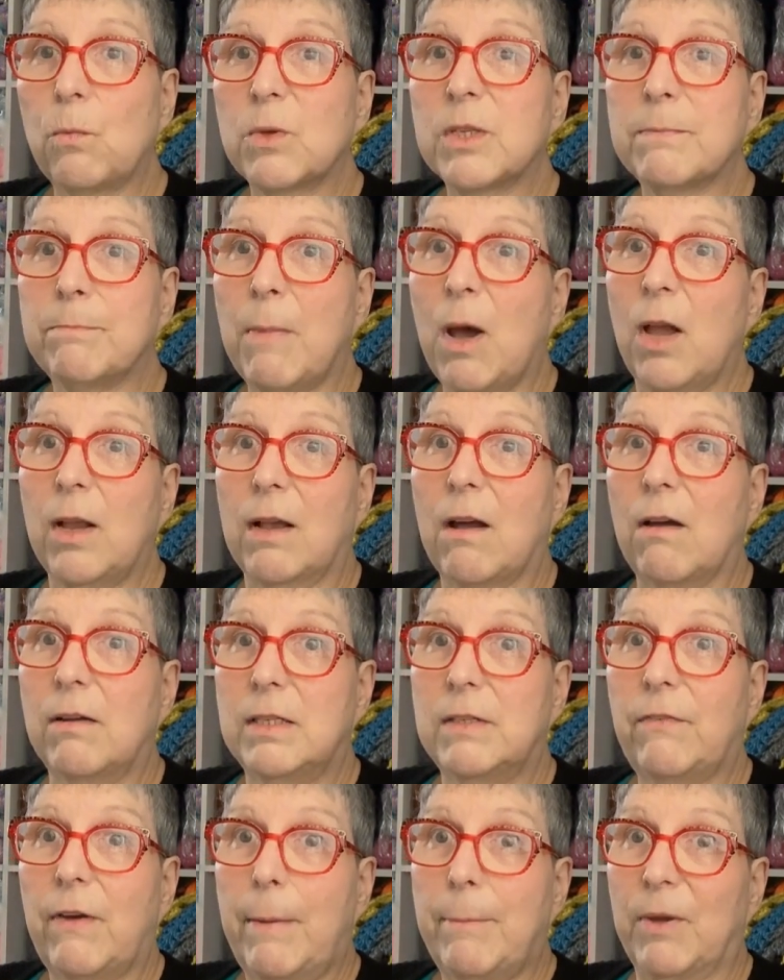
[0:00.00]
my kind
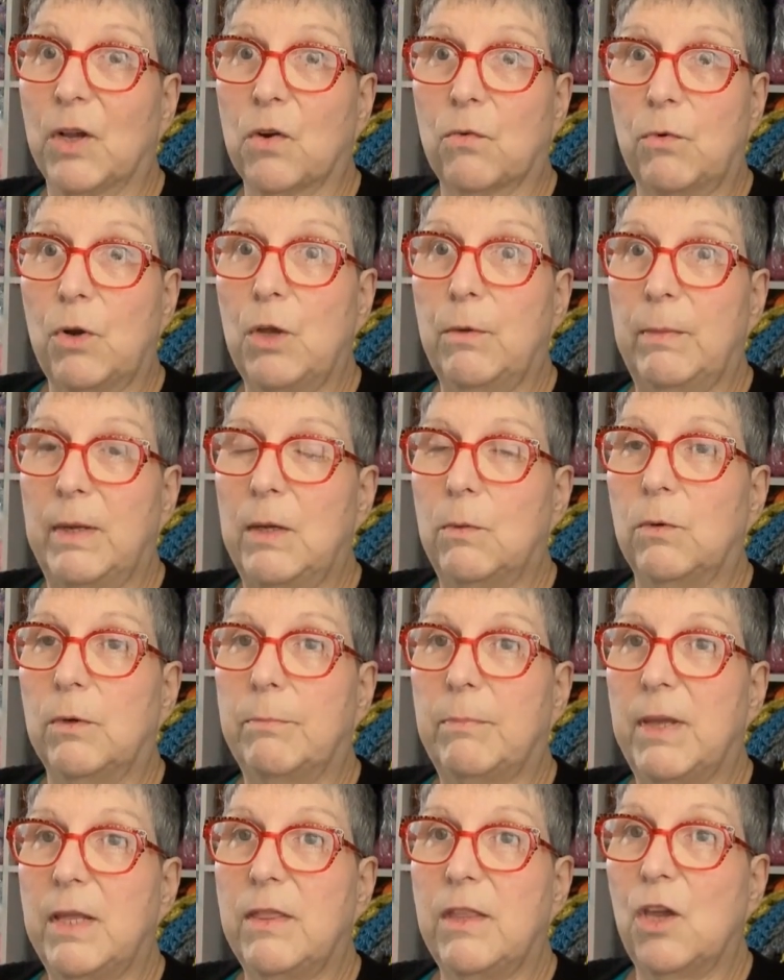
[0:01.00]
of amigurumi, would
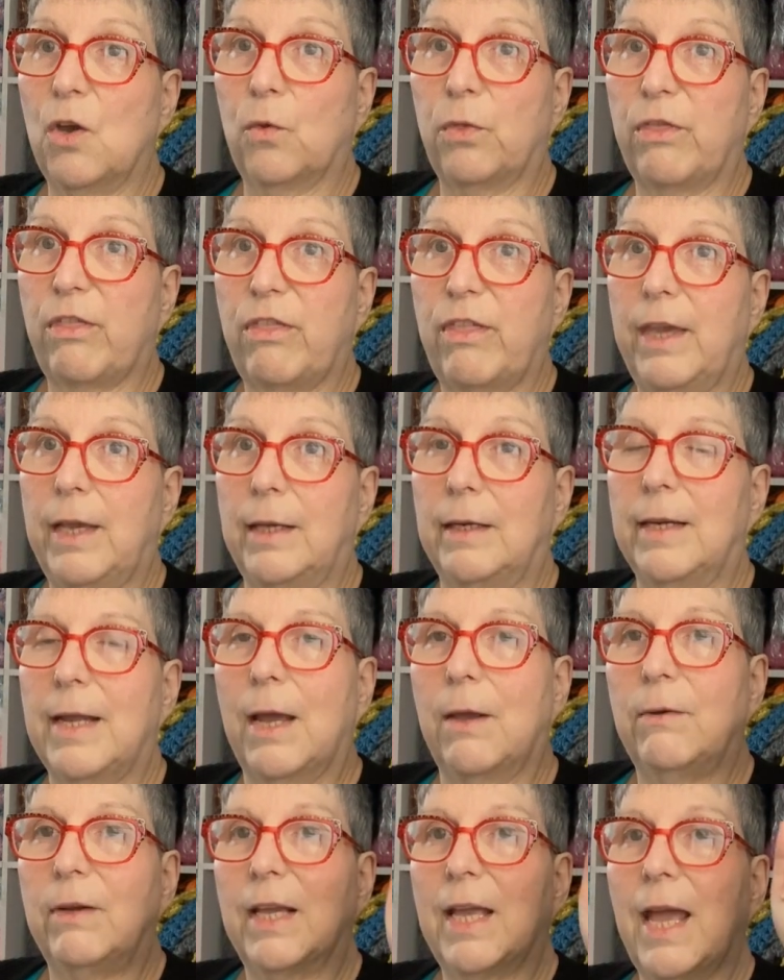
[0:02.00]
be the odd thing now
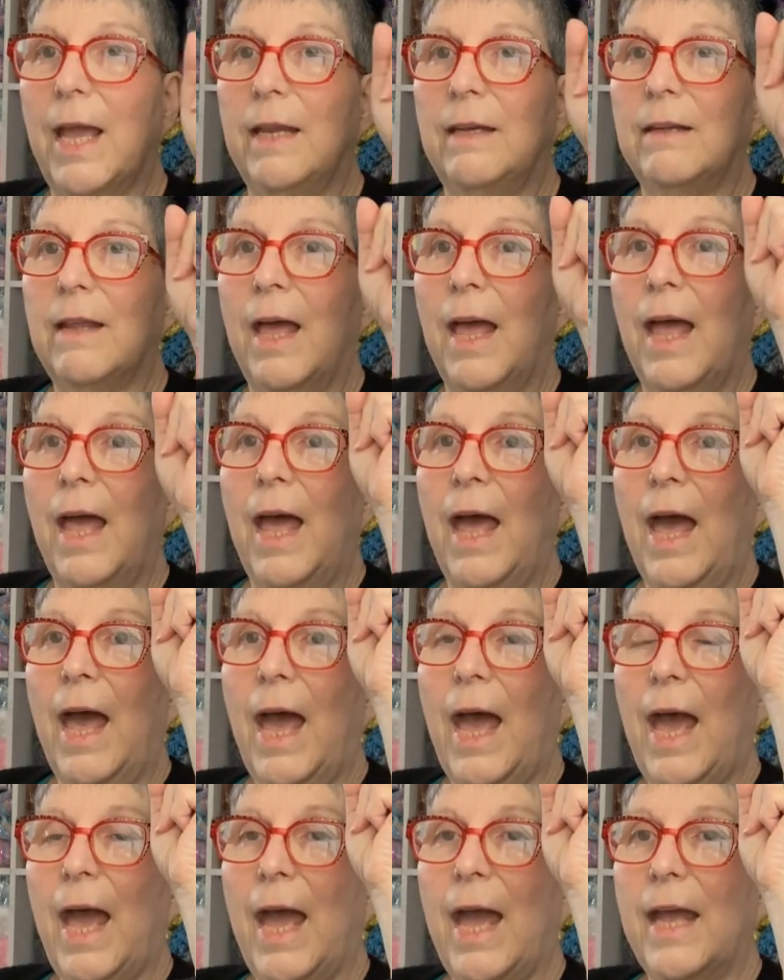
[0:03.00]
and again.
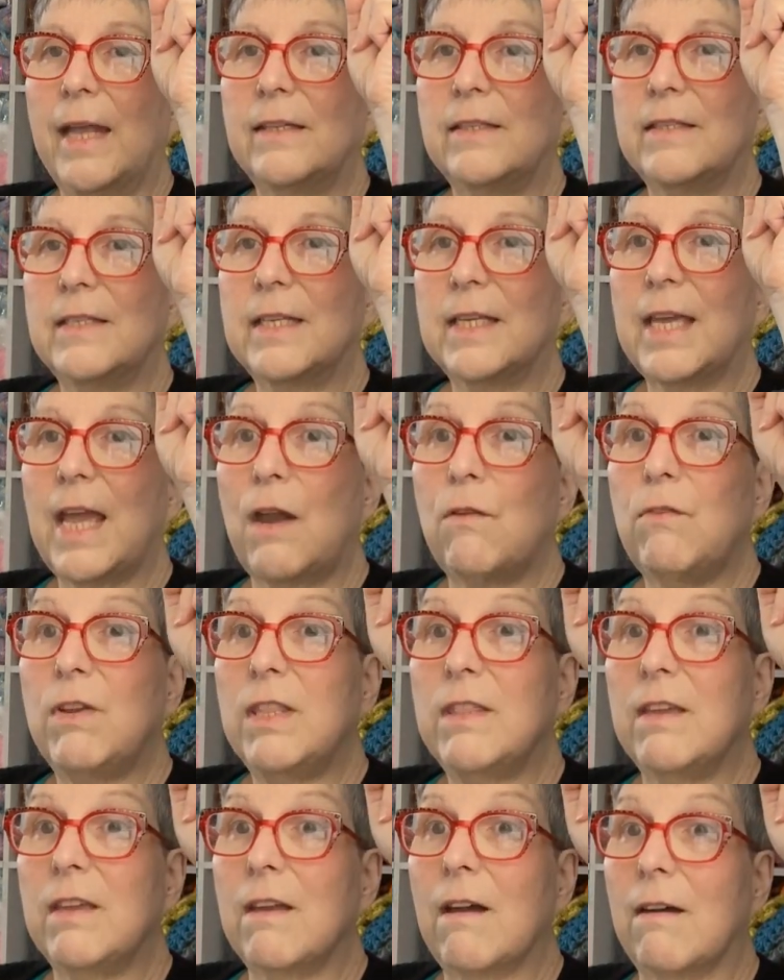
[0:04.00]
And Kerry
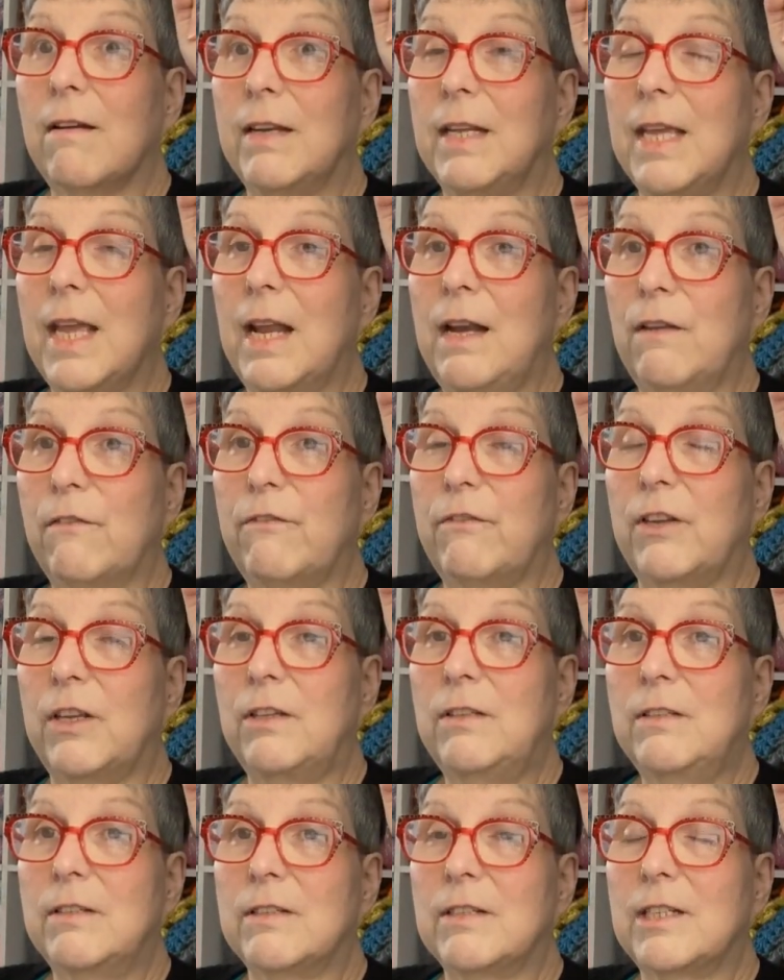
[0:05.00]
the Yarny
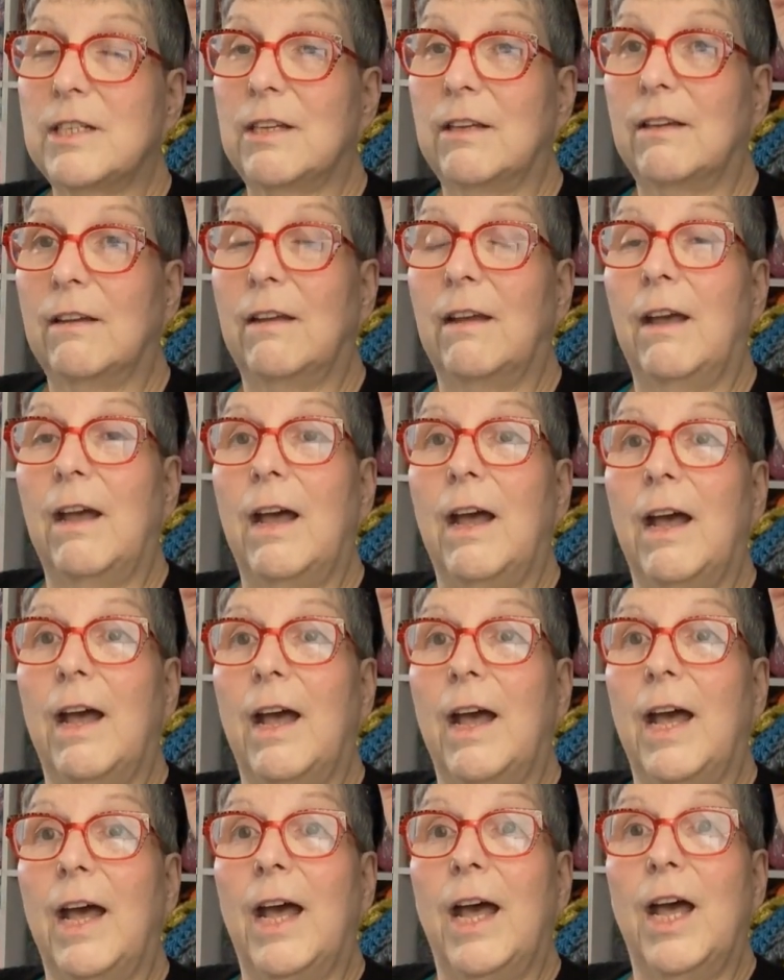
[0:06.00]
Elephant
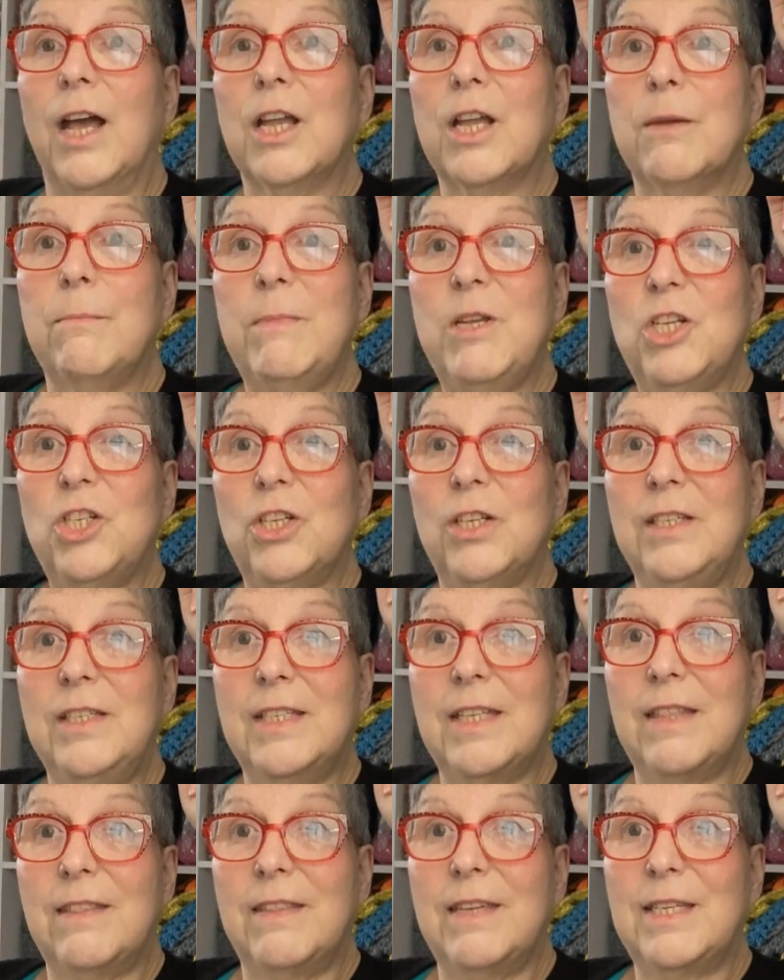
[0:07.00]

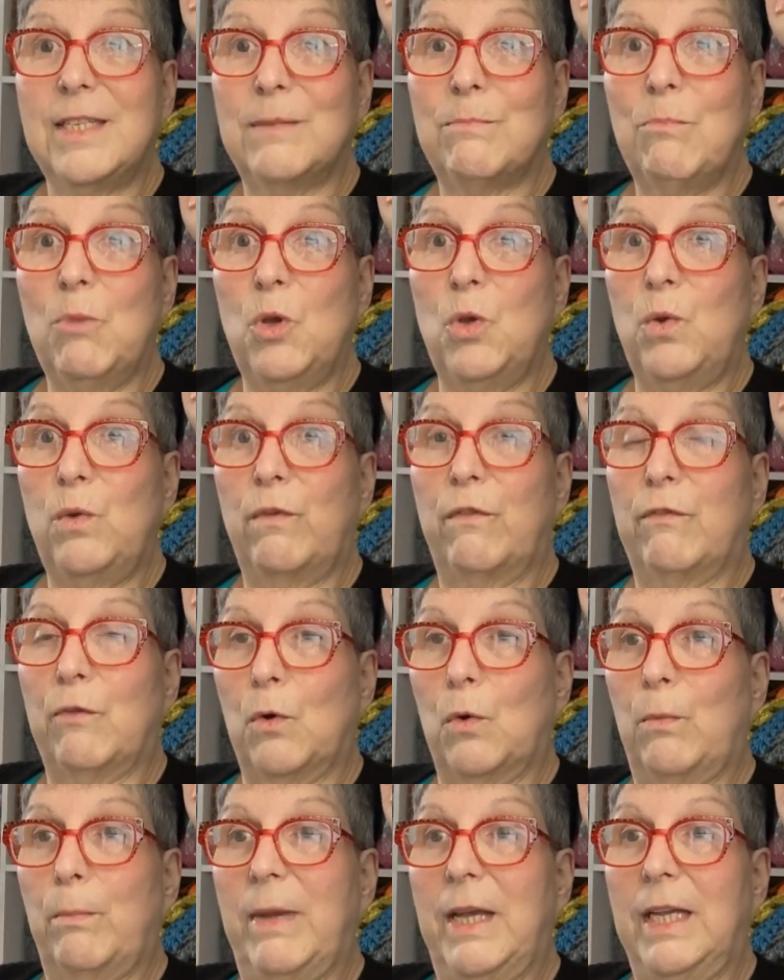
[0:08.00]
commissioned this moo
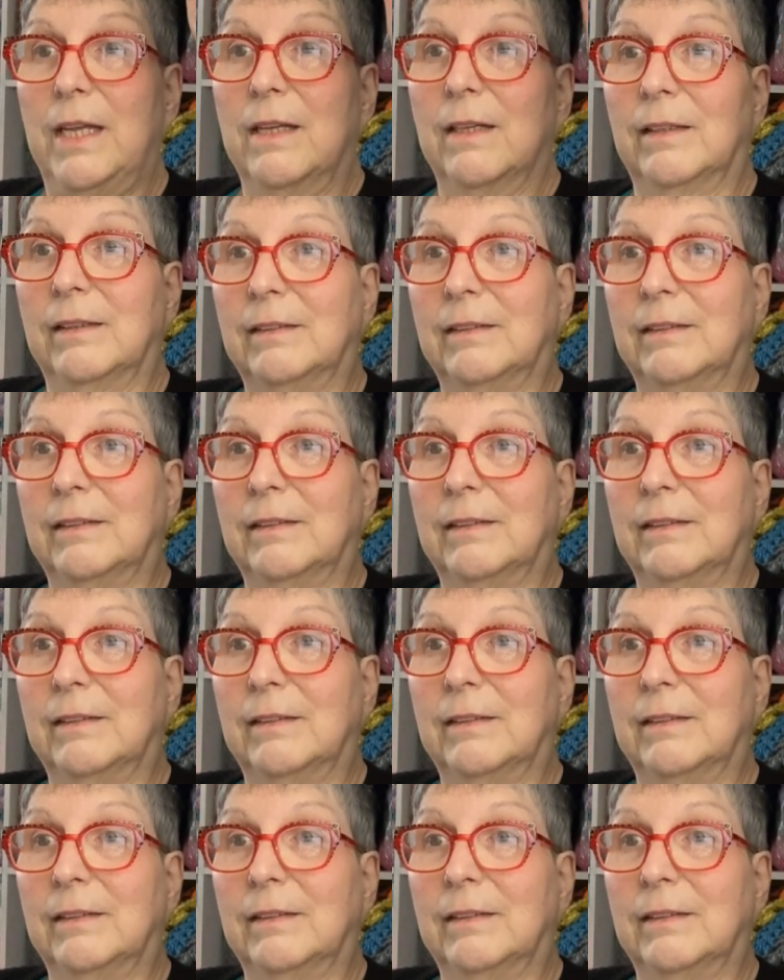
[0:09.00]
for me.